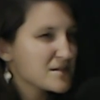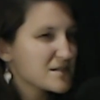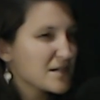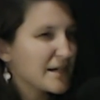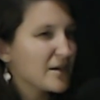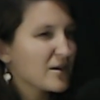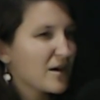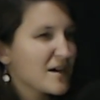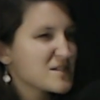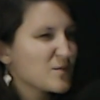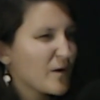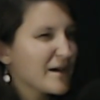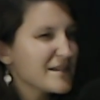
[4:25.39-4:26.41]
to hear
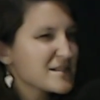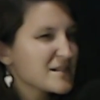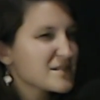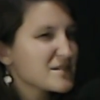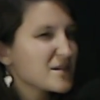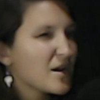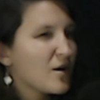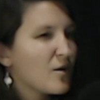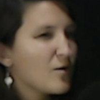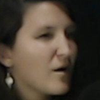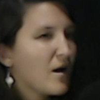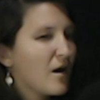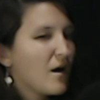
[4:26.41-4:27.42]
God's voice and to
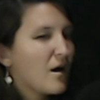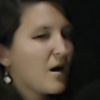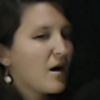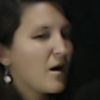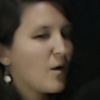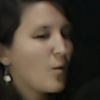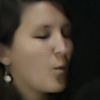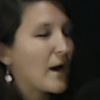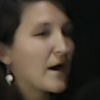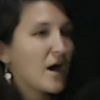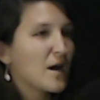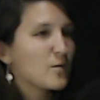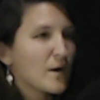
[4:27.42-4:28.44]
know where
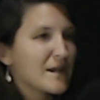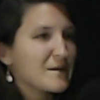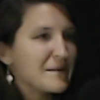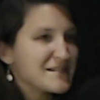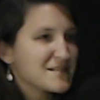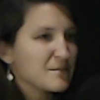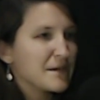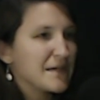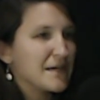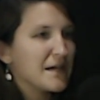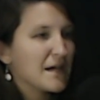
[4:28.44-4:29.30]
God wanted me to be.